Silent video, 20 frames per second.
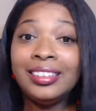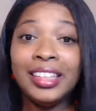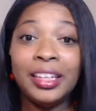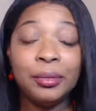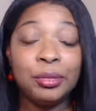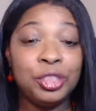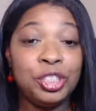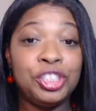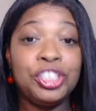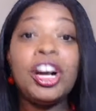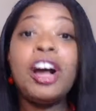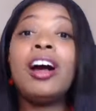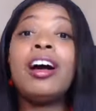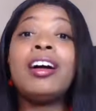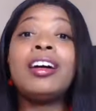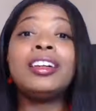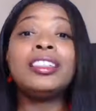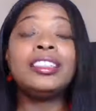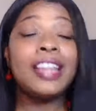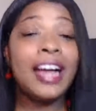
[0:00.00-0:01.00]
he was
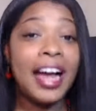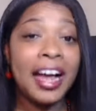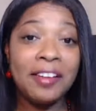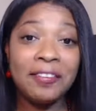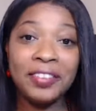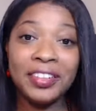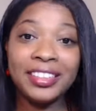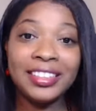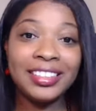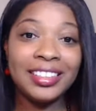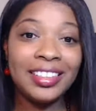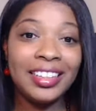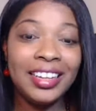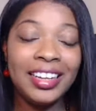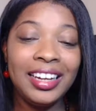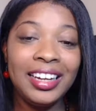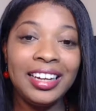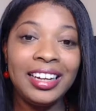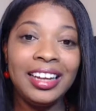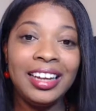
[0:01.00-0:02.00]
charged,
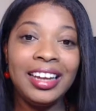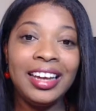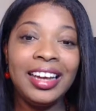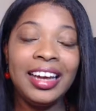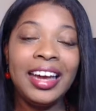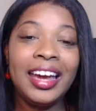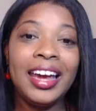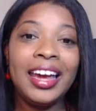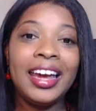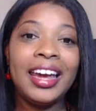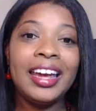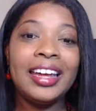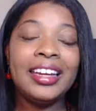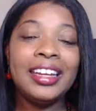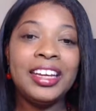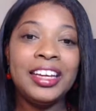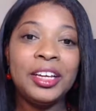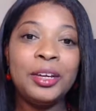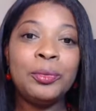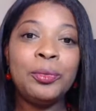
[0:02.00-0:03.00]
obviously, and
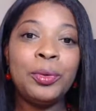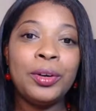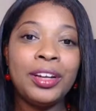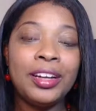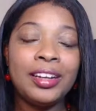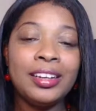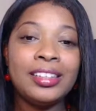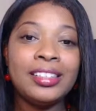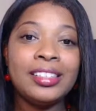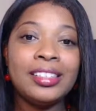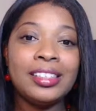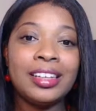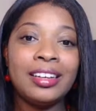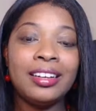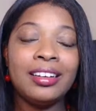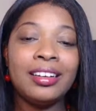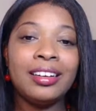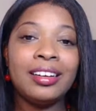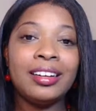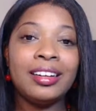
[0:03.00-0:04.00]
he was
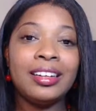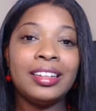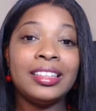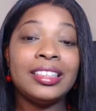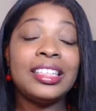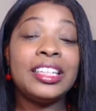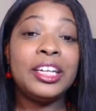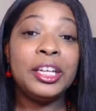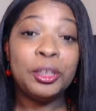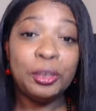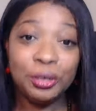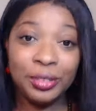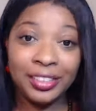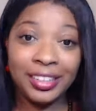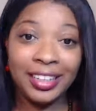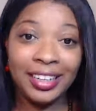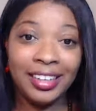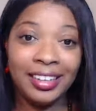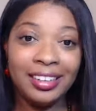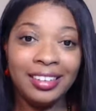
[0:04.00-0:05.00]

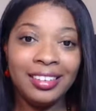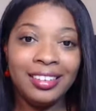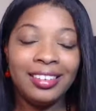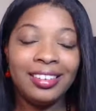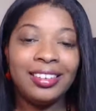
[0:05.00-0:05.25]
guilty.